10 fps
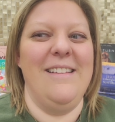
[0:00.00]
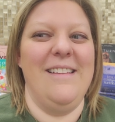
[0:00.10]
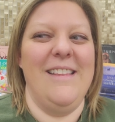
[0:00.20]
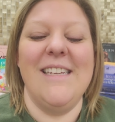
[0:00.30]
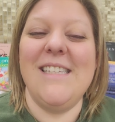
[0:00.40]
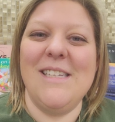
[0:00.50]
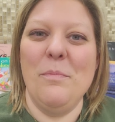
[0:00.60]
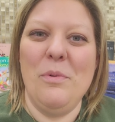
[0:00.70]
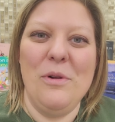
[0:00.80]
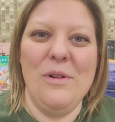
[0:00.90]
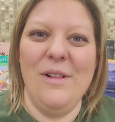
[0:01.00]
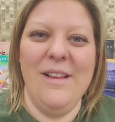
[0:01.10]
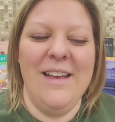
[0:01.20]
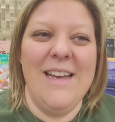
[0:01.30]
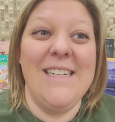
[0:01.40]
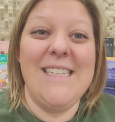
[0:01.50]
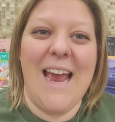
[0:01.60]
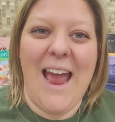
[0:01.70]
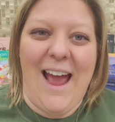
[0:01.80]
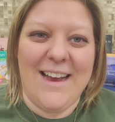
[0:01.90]
this simple
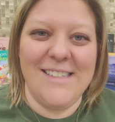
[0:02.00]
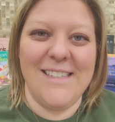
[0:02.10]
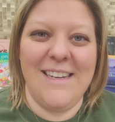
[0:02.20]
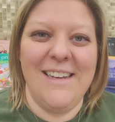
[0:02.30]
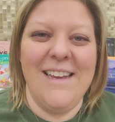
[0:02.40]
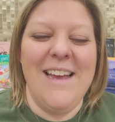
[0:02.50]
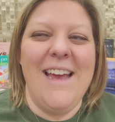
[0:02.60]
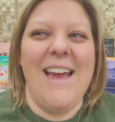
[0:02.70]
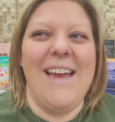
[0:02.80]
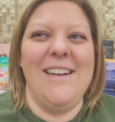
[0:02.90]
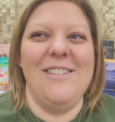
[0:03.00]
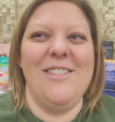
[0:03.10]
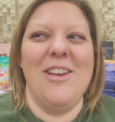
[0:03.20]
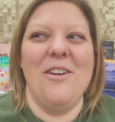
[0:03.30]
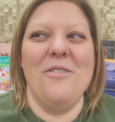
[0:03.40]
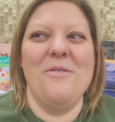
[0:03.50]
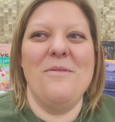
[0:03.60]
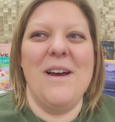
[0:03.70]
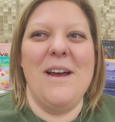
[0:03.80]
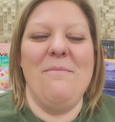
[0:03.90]
task. And
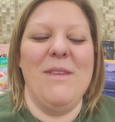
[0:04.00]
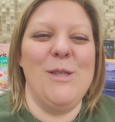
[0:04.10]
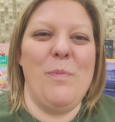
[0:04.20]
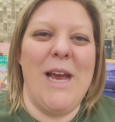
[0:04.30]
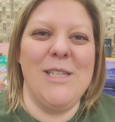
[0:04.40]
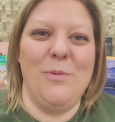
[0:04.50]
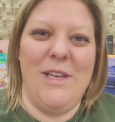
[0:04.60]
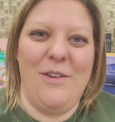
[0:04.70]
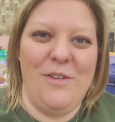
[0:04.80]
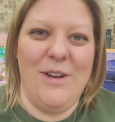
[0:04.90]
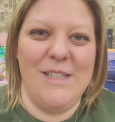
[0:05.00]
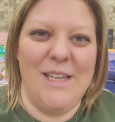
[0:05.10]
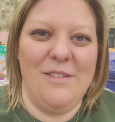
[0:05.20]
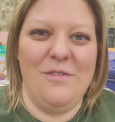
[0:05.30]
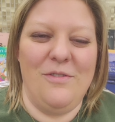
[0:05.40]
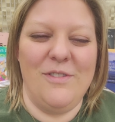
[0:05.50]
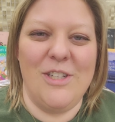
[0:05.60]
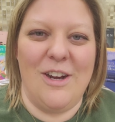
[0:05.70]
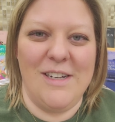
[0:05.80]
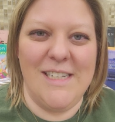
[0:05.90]
so, um, this past week, if you guys have
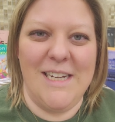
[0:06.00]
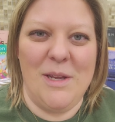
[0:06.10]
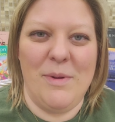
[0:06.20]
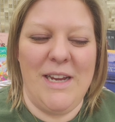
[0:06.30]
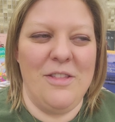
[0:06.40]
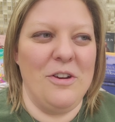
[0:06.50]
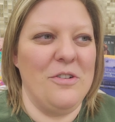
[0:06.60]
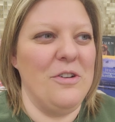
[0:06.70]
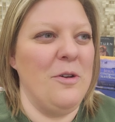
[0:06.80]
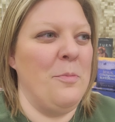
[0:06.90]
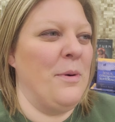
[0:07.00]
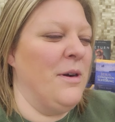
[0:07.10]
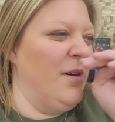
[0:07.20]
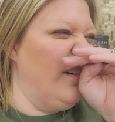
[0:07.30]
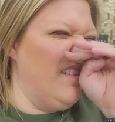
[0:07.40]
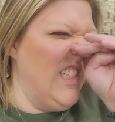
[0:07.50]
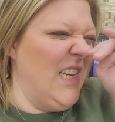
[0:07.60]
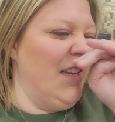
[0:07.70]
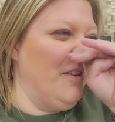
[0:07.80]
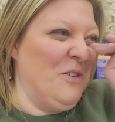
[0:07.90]
talked to anybody in the group or, or
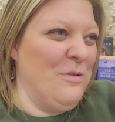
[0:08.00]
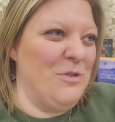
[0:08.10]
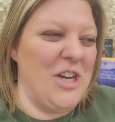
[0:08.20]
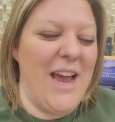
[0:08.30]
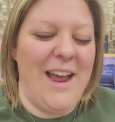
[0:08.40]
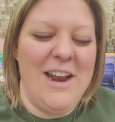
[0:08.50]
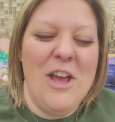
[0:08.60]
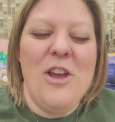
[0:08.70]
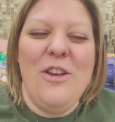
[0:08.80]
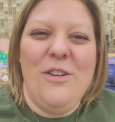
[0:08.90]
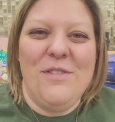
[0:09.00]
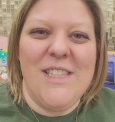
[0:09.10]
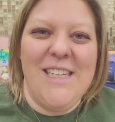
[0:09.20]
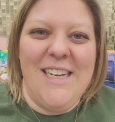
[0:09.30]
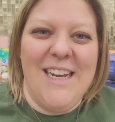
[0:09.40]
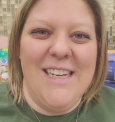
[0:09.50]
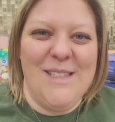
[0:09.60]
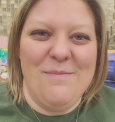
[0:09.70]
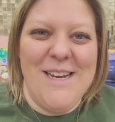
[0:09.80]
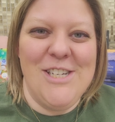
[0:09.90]
seen in the group chat, you've seen
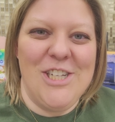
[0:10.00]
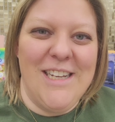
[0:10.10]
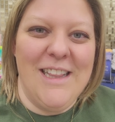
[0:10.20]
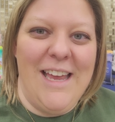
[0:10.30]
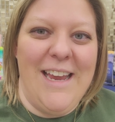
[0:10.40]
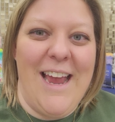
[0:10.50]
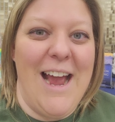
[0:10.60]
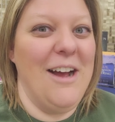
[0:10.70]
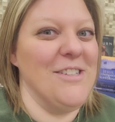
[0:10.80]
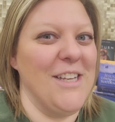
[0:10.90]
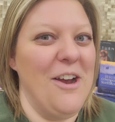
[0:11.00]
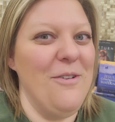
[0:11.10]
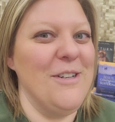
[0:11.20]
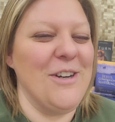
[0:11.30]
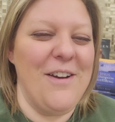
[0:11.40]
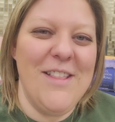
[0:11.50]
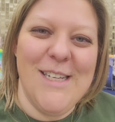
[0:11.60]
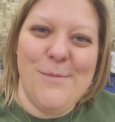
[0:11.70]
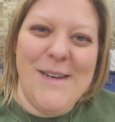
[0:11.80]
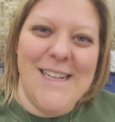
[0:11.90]
us mention, like, how's it going driving the
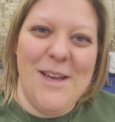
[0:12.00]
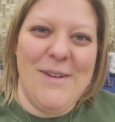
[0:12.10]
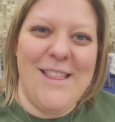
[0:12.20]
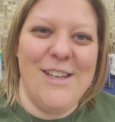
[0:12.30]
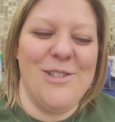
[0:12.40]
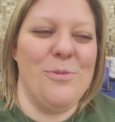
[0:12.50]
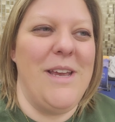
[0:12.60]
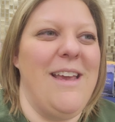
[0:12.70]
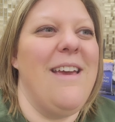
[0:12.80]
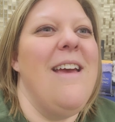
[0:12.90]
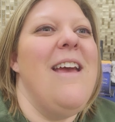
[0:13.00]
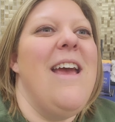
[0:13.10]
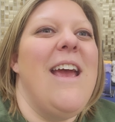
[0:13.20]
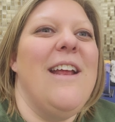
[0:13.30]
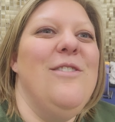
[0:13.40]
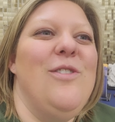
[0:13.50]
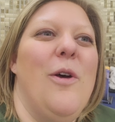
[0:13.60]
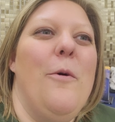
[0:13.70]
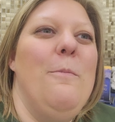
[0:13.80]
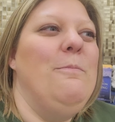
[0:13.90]
speed limit this week? And
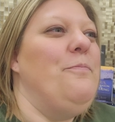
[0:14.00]
so,